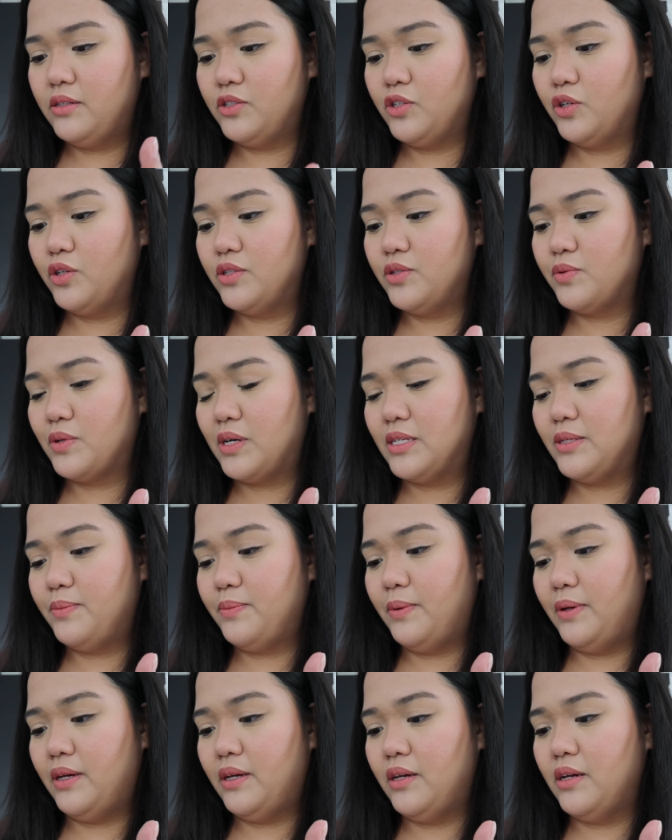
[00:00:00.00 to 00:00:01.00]
showed us a
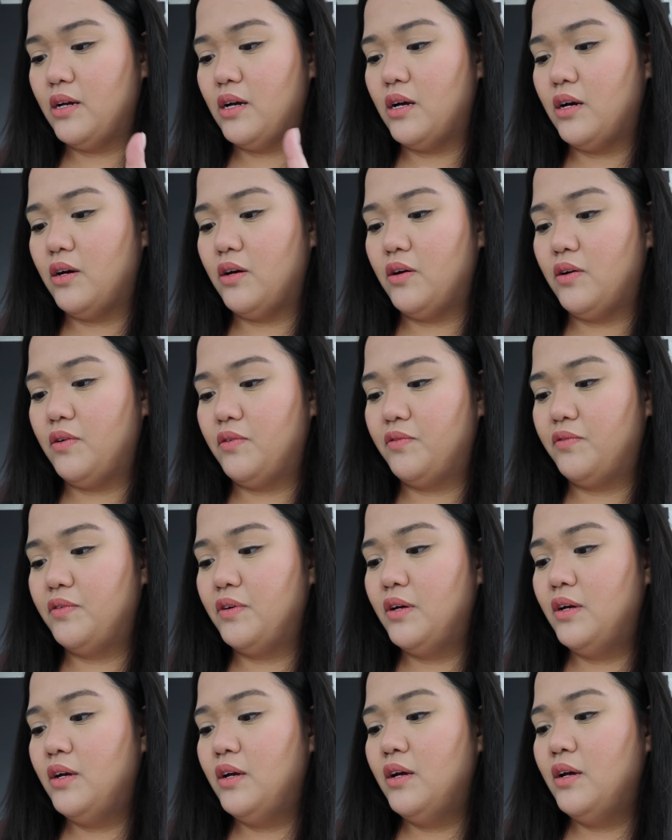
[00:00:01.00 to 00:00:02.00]
recipe of
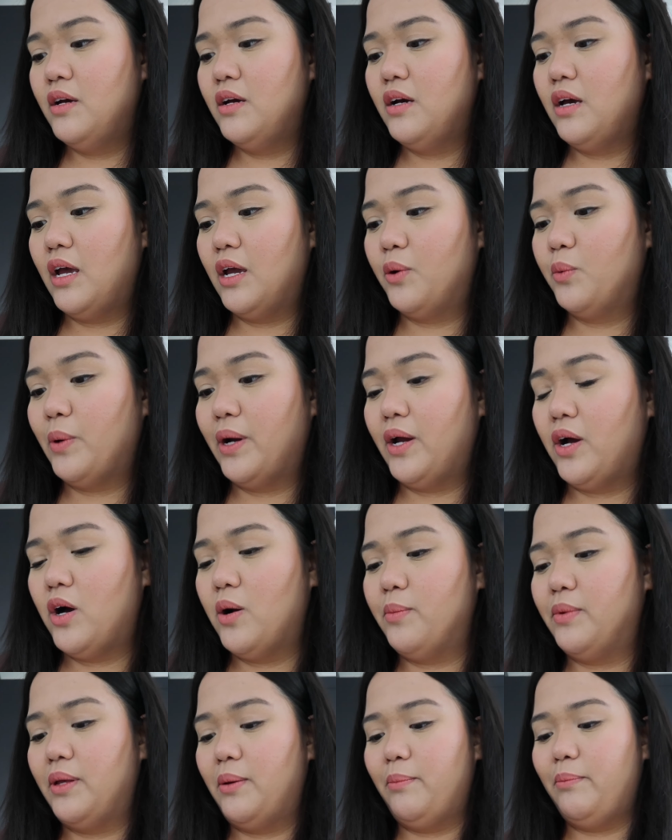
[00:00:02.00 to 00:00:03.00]
egg white
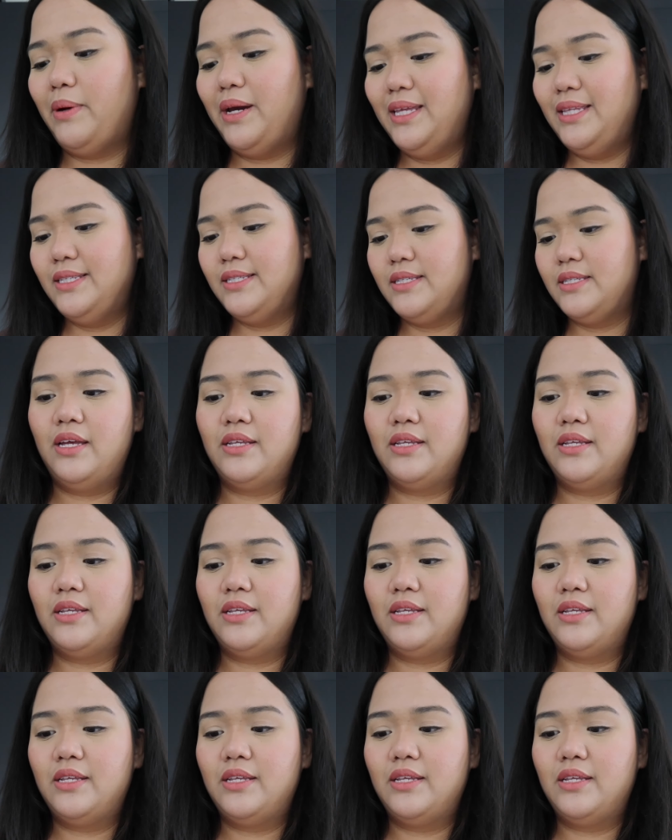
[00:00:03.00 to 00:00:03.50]
omelet bites.